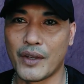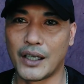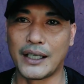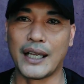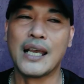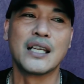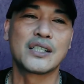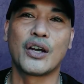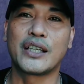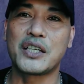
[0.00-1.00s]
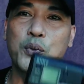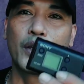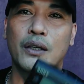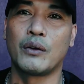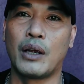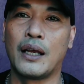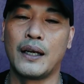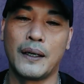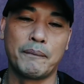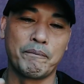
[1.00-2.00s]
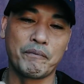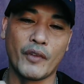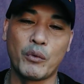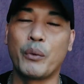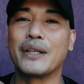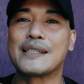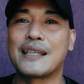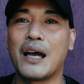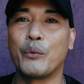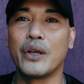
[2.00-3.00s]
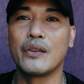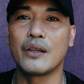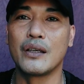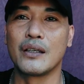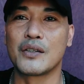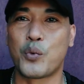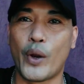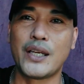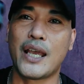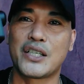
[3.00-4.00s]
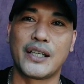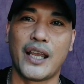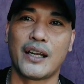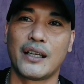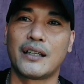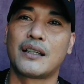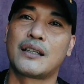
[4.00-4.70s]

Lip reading: Okay, so I guess what we can start with is when you actually get it,